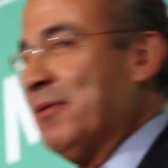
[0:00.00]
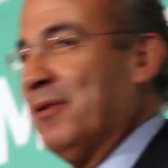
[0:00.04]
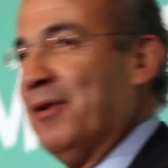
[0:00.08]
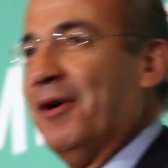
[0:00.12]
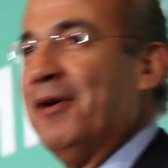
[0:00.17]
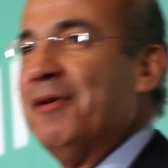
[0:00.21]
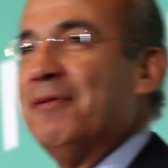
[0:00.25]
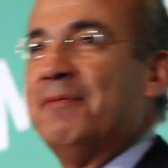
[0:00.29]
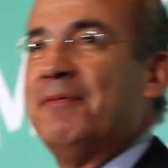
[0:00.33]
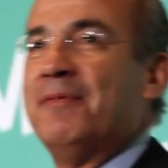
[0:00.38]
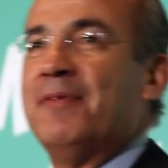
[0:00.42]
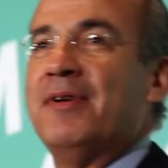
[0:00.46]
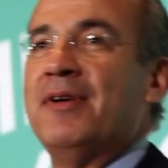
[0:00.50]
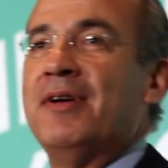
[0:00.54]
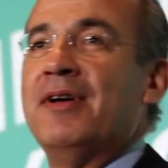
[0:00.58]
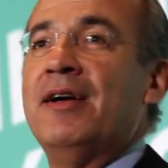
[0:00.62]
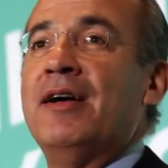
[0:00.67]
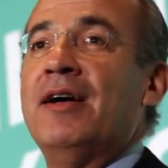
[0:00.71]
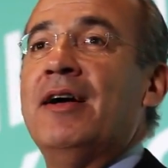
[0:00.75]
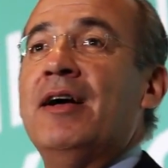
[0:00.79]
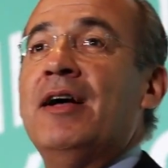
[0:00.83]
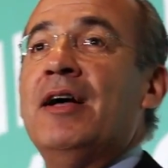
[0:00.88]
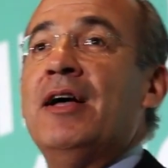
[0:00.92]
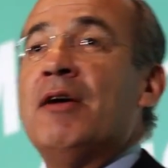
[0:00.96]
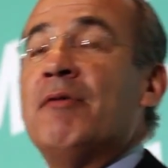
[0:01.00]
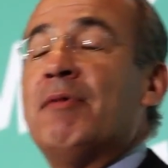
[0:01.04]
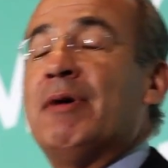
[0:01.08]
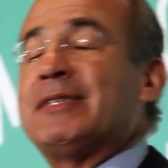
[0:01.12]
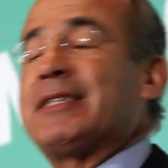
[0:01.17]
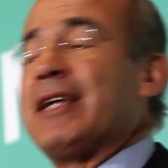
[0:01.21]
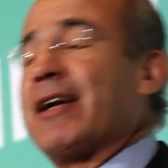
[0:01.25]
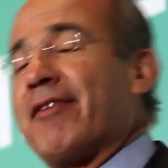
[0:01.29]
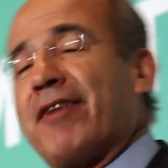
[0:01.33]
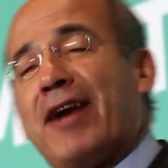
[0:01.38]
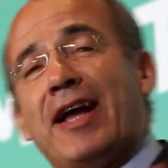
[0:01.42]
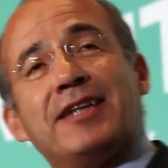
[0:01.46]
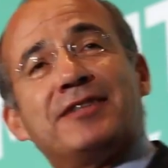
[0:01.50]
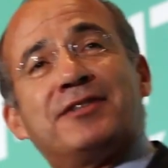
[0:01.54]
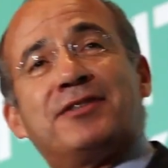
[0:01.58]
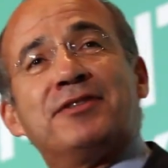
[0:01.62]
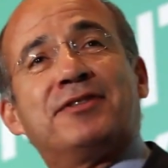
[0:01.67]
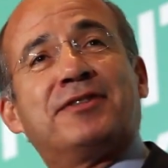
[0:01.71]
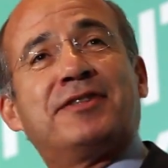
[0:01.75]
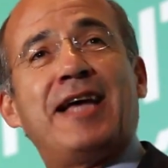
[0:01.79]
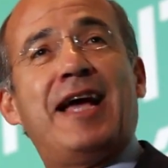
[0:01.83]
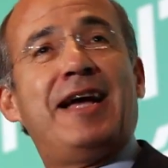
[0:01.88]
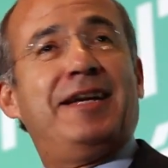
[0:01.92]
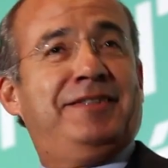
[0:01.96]
No? It was a great
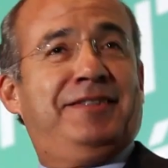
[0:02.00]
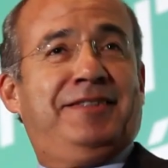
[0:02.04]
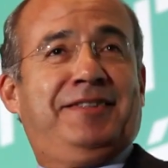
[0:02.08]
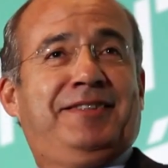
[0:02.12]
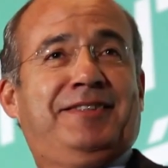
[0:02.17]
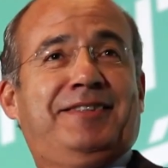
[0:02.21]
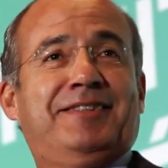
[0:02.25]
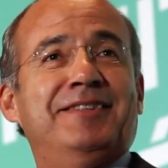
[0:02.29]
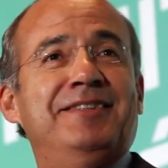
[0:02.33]
success.